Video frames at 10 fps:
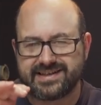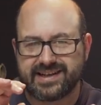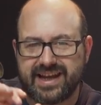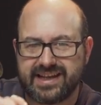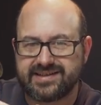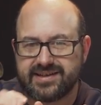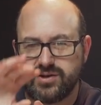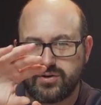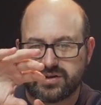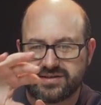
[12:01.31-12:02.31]
is a lens that
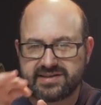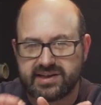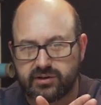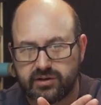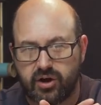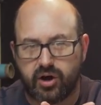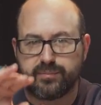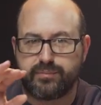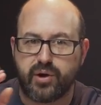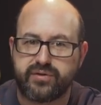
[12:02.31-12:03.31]
you can tilt on
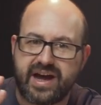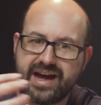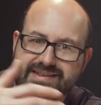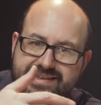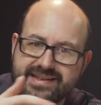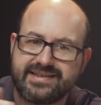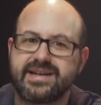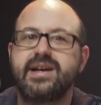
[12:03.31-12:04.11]
both axes,